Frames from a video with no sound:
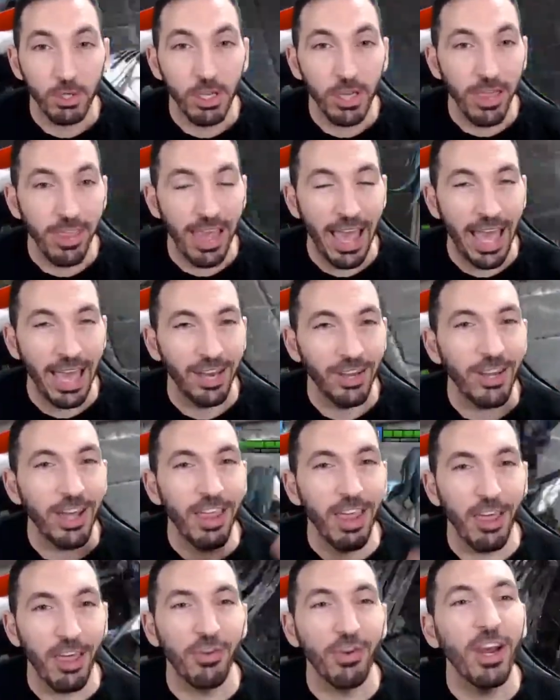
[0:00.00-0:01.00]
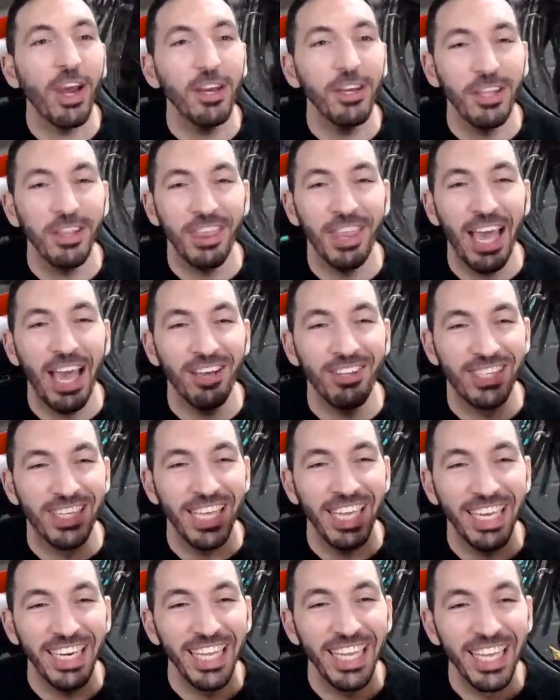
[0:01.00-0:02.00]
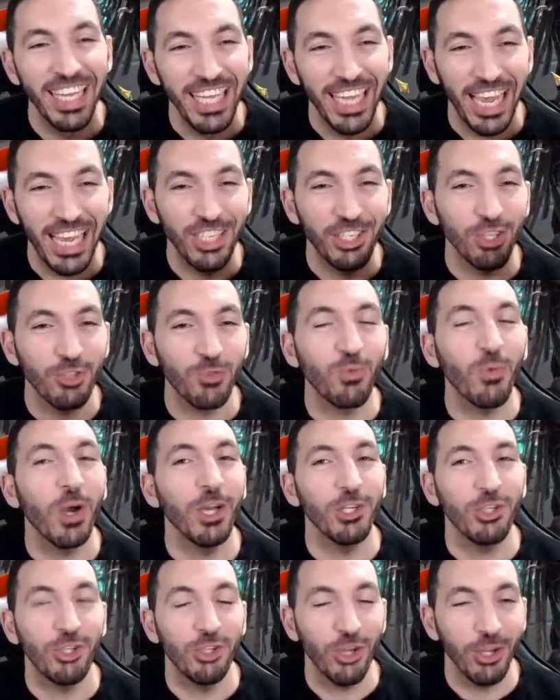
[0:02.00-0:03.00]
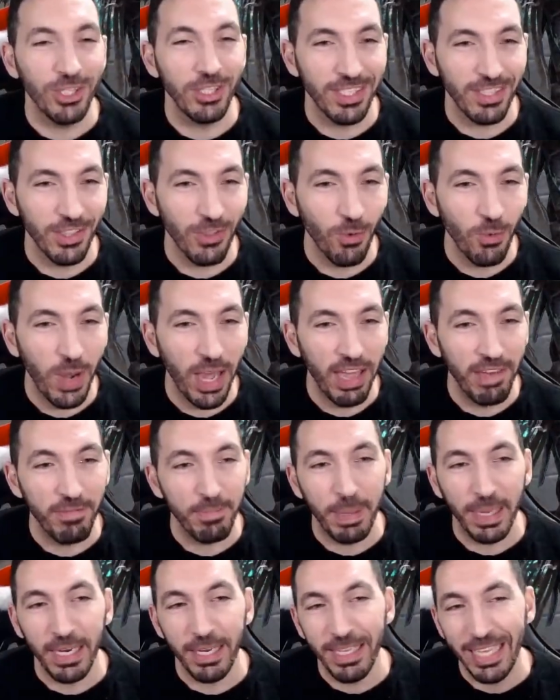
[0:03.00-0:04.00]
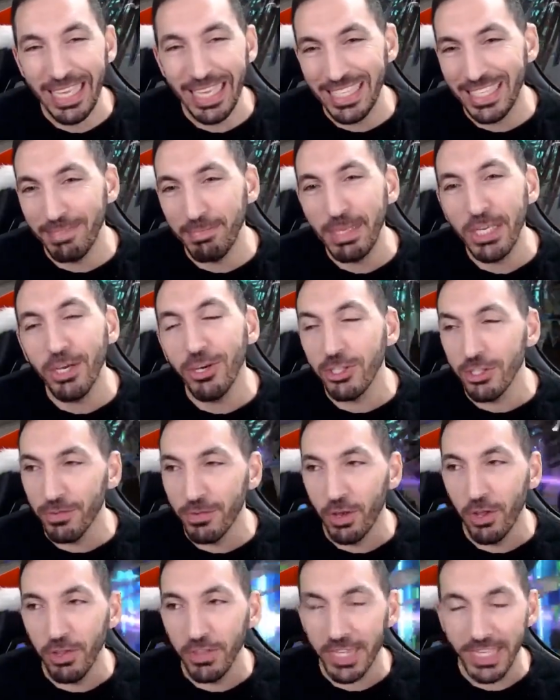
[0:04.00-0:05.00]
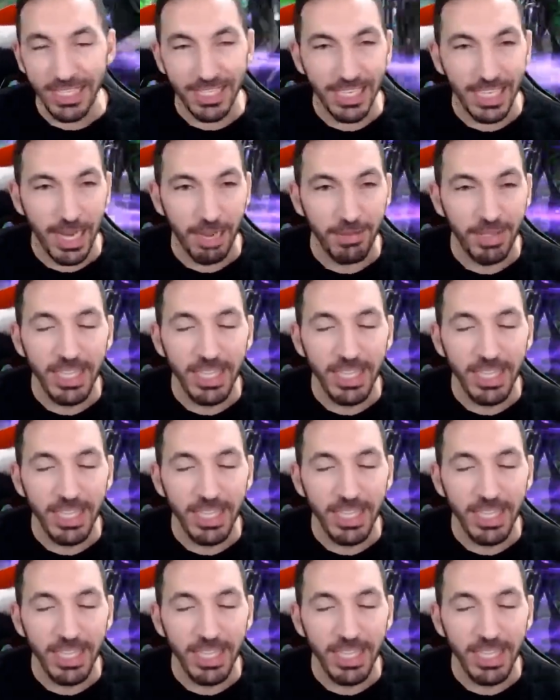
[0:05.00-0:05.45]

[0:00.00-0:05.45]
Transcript: Look at that, look at that, three hundred thousand and just one shots the wave. But it's because of all this setup.